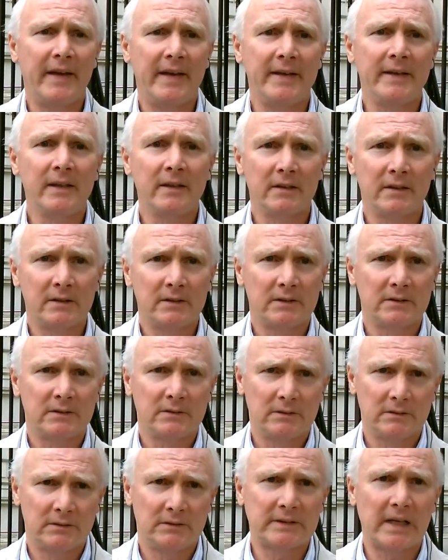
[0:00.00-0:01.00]
in
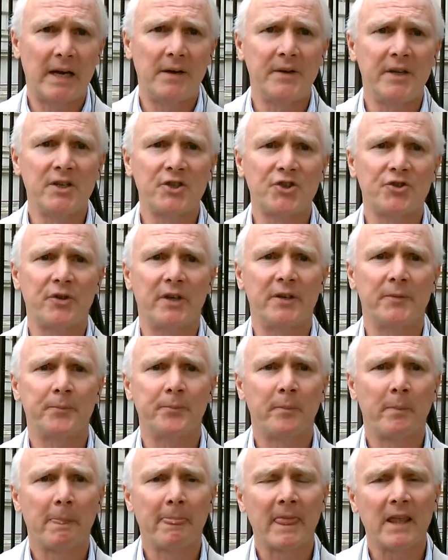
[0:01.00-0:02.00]
Downing Street.
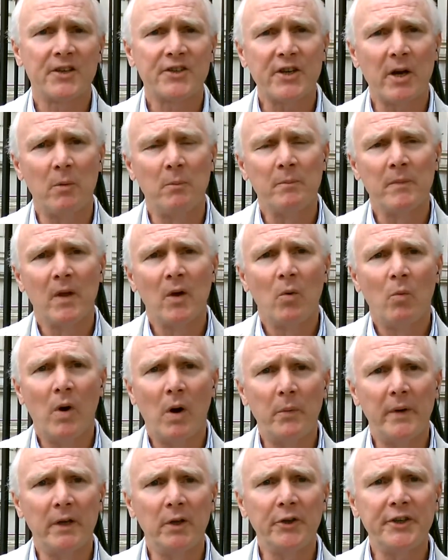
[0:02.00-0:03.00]
So,
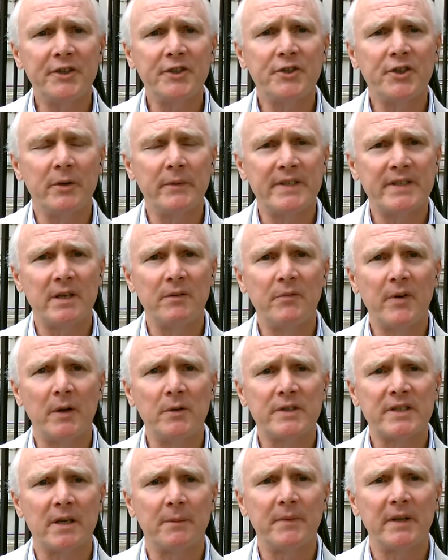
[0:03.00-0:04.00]
what we're looking to do is
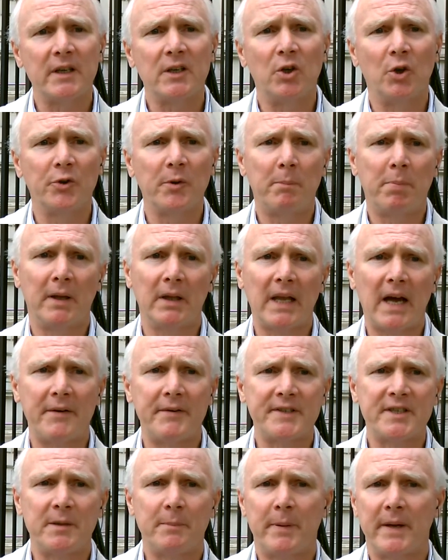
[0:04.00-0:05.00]
invoke something called the
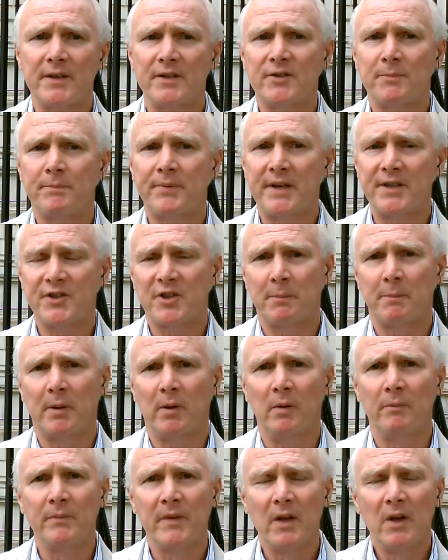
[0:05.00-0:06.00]
polarity
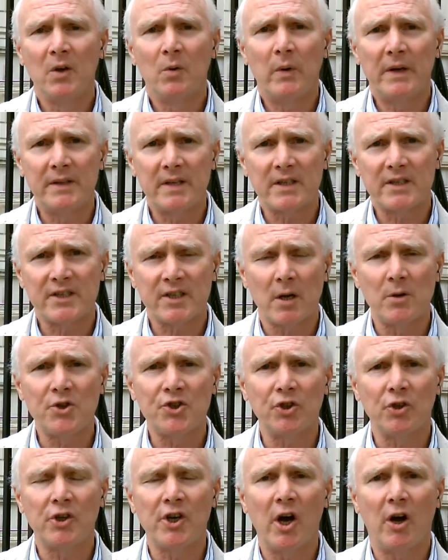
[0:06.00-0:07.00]
principle. When the
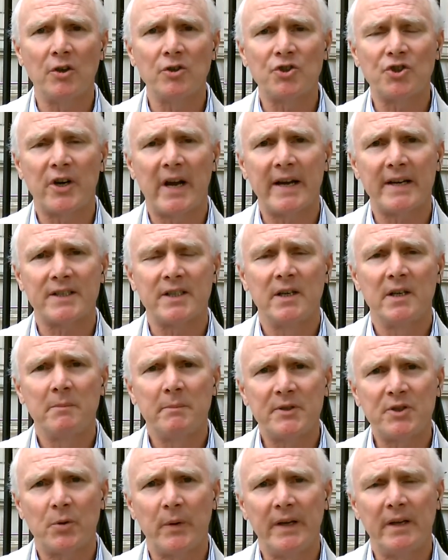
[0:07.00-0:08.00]
social contract
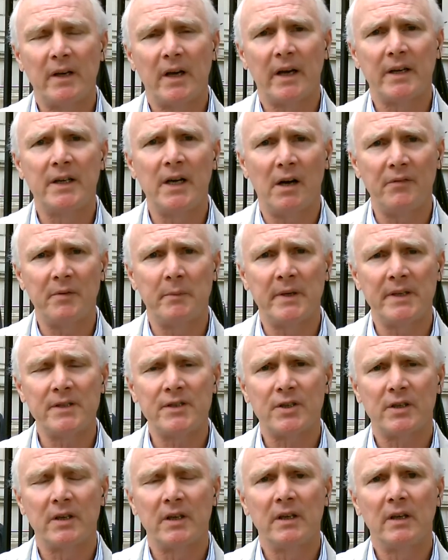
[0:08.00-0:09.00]
between a government